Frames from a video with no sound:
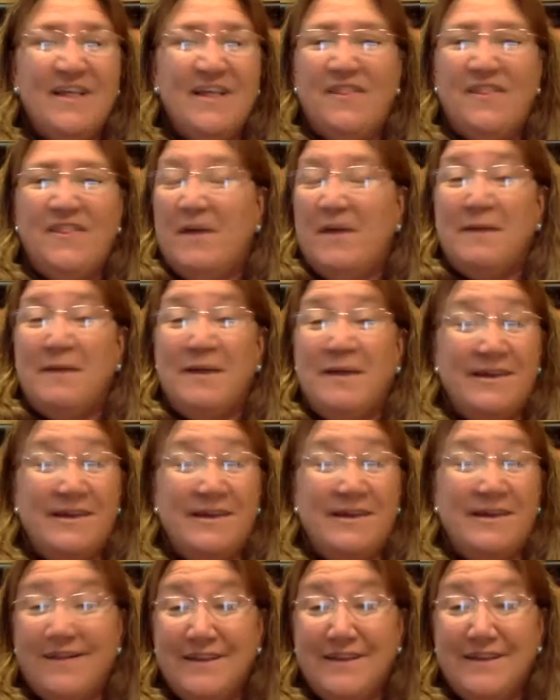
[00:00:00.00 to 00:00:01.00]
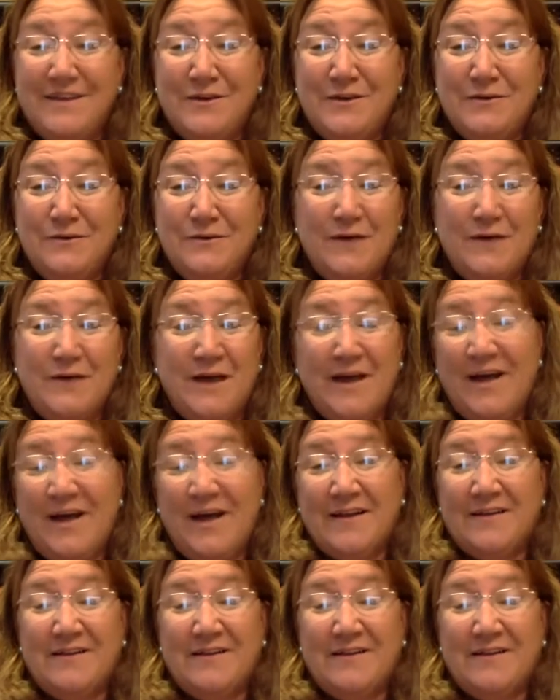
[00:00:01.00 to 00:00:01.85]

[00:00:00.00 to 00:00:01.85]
They may yell at you. I had a